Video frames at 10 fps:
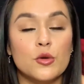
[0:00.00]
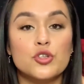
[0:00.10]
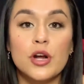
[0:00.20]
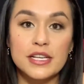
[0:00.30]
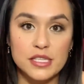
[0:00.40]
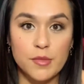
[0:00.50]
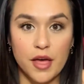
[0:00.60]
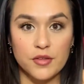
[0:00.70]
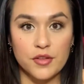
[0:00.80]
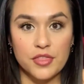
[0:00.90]
try some
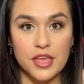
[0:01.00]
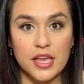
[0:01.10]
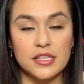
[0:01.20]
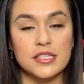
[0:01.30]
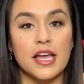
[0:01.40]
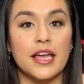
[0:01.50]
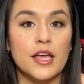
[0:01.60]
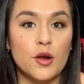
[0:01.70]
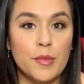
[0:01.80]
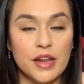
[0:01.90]
other things like
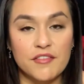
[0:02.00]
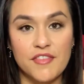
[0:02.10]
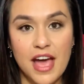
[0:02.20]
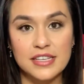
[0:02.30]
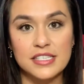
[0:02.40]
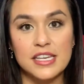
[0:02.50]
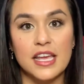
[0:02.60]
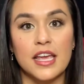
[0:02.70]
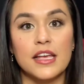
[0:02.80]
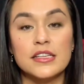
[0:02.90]
intermittent
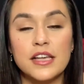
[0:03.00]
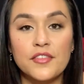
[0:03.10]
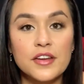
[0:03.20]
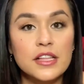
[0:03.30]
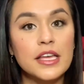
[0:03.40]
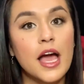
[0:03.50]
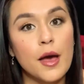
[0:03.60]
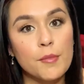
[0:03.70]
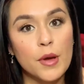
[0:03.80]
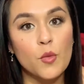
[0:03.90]
fasting, definitely
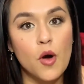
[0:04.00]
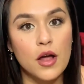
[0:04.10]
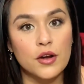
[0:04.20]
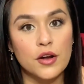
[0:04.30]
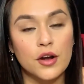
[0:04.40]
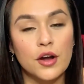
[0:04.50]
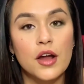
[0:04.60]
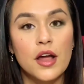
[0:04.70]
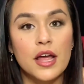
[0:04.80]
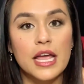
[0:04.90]
up my water
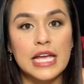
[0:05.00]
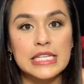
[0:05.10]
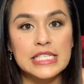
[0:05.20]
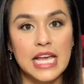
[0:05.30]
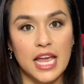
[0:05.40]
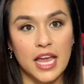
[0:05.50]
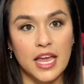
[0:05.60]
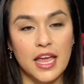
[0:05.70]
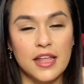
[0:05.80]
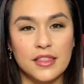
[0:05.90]

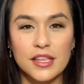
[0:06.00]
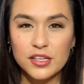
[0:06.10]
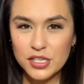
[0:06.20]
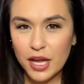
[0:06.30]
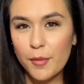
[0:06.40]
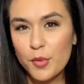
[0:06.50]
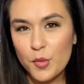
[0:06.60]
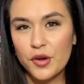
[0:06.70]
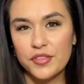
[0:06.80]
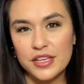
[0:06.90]
intake, and there's a couple
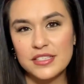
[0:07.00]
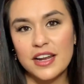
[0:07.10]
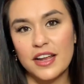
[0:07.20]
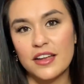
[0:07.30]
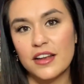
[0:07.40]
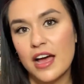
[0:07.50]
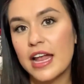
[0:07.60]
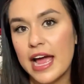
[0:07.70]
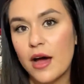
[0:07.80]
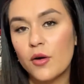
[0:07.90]
more things that I could
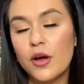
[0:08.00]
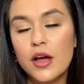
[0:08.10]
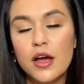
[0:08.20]
cut out.